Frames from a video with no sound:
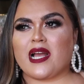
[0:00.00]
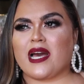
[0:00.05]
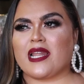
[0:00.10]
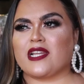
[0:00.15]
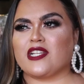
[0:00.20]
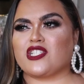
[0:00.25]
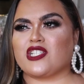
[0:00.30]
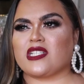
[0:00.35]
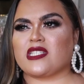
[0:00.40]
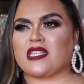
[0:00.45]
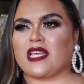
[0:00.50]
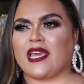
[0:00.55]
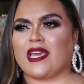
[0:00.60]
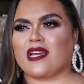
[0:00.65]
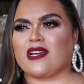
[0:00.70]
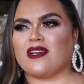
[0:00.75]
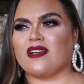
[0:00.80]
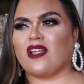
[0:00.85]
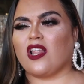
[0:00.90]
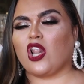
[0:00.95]
kind of just
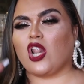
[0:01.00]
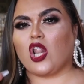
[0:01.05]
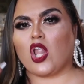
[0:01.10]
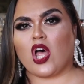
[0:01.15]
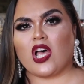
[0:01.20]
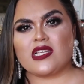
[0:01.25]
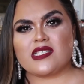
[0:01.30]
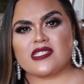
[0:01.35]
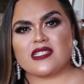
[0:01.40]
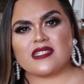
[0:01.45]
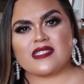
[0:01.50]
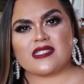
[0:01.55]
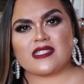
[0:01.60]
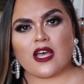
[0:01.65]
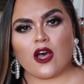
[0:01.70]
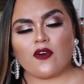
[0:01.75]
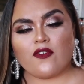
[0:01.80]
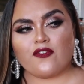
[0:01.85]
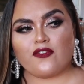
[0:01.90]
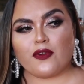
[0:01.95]
like lost
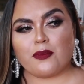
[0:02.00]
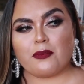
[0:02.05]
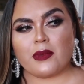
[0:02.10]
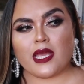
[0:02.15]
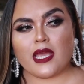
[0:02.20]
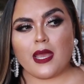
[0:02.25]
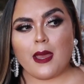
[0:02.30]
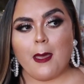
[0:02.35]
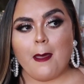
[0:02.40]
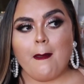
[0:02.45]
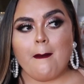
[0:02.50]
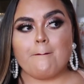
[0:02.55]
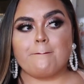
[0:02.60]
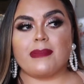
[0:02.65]
itself for me